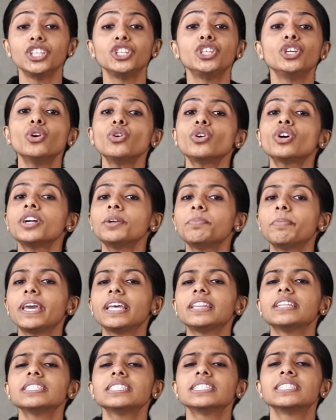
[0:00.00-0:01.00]
you could
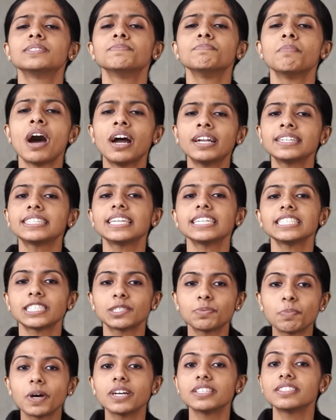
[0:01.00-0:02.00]
be the
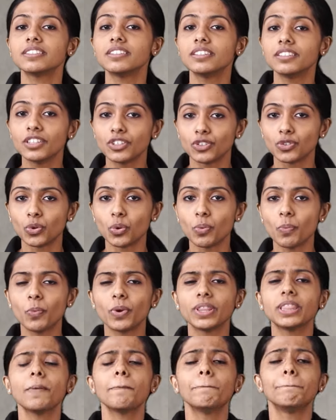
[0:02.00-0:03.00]
smartest person in the room
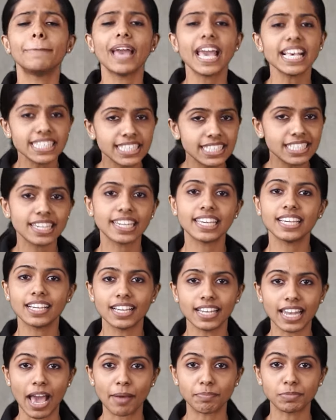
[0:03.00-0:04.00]
with the best
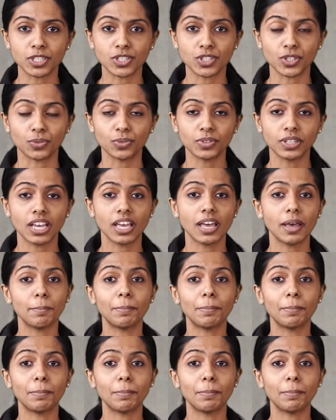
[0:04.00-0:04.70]
legal aptitude,